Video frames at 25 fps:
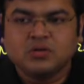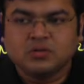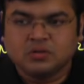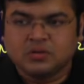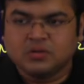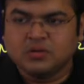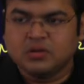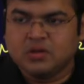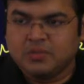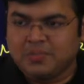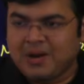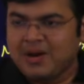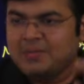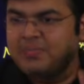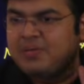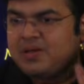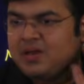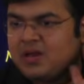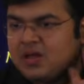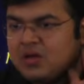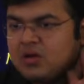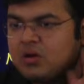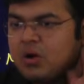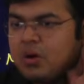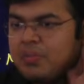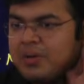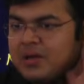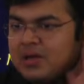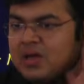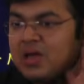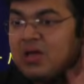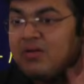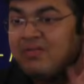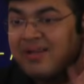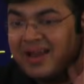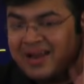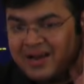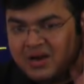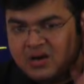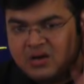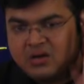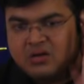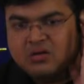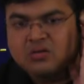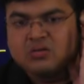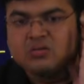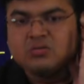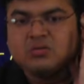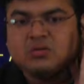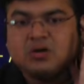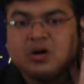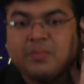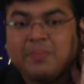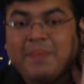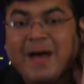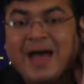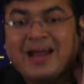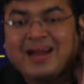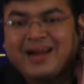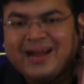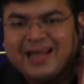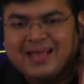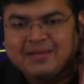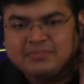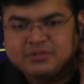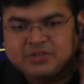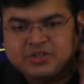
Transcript: There might be an economic event, a paradigm